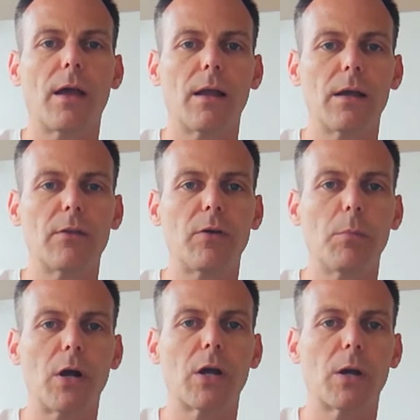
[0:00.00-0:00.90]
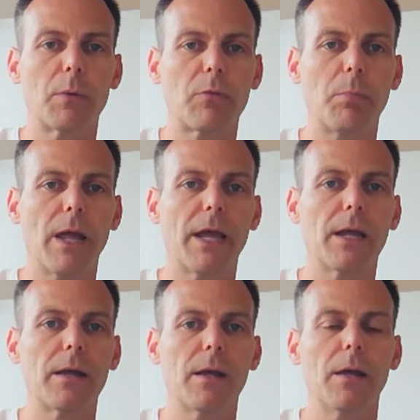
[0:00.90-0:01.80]
Lindsey Buckingham is
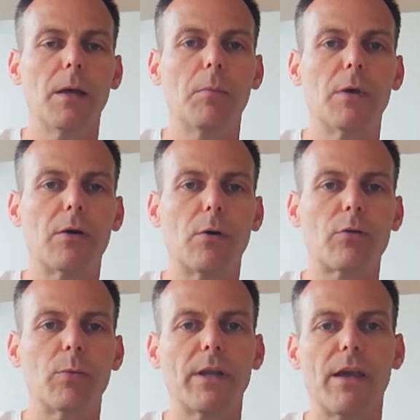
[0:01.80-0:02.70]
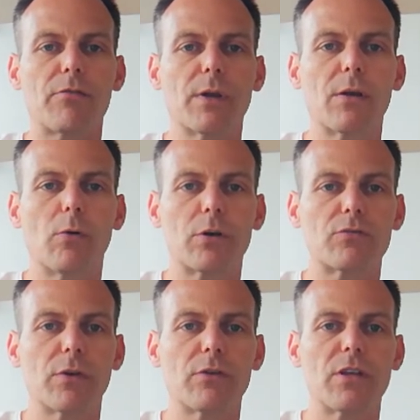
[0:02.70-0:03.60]
playing, because with every chord
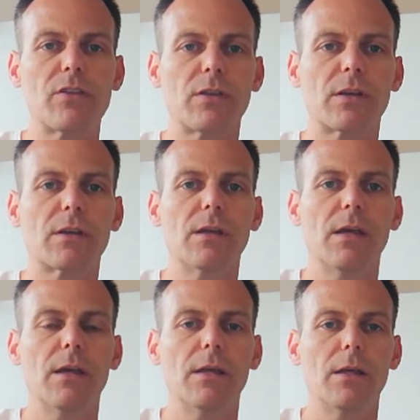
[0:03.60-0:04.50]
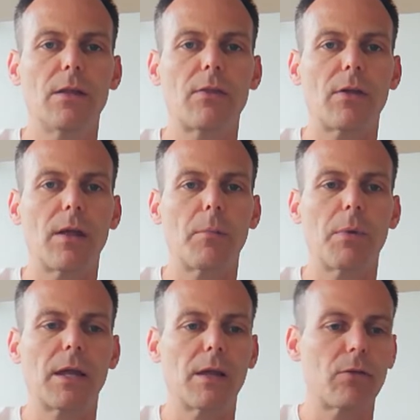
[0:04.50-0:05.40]
transition he's
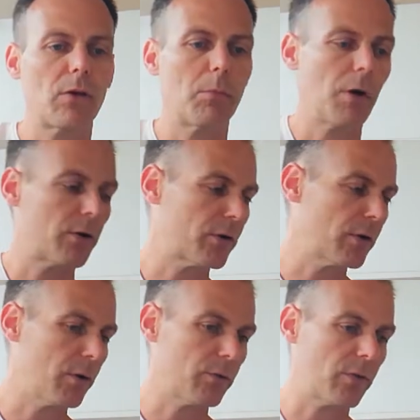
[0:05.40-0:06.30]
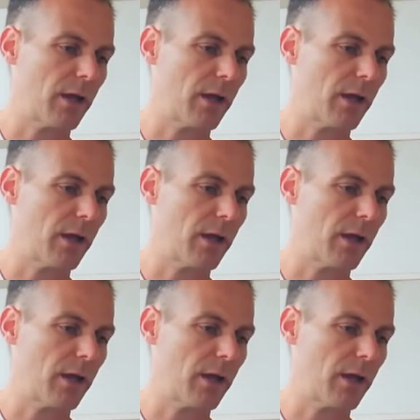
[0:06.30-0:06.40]
picking some other notes.